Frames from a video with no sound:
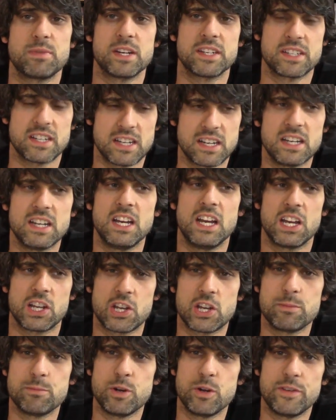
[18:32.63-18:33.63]
But
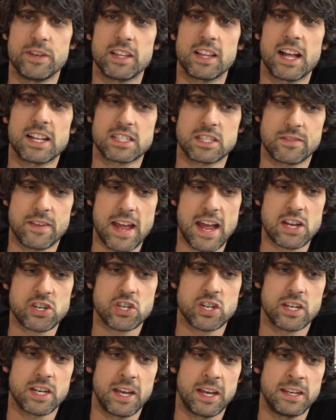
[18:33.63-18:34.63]
good movie, lots of action,